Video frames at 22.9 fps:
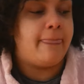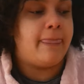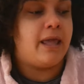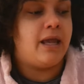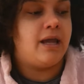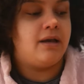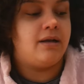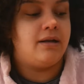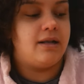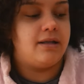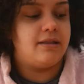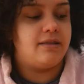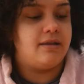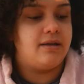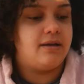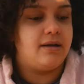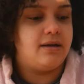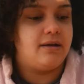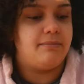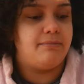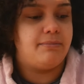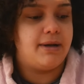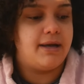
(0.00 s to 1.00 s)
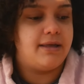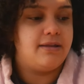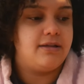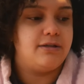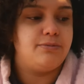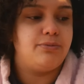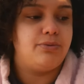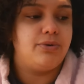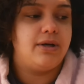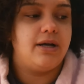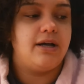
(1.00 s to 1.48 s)
And I think by
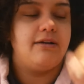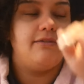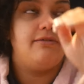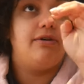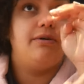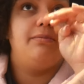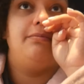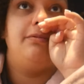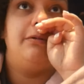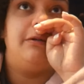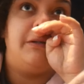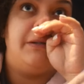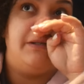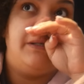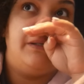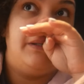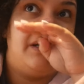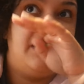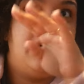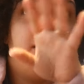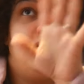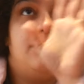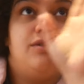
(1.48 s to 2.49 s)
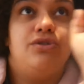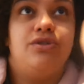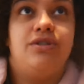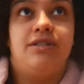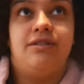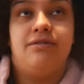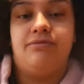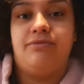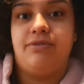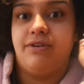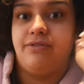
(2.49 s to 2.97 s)
this point I've uploaded
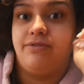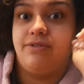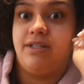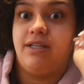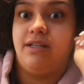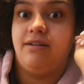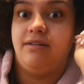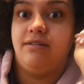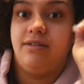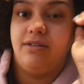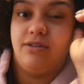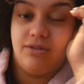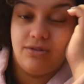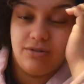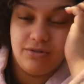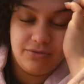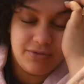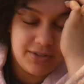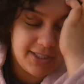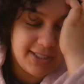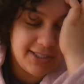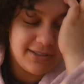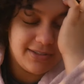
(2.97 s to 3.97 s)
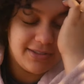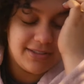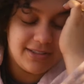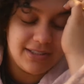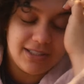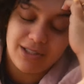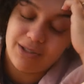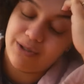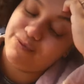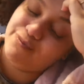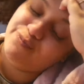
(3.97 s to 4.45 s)
115 YouTube videos.
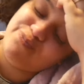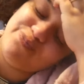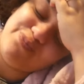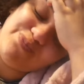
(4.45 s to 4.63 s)
So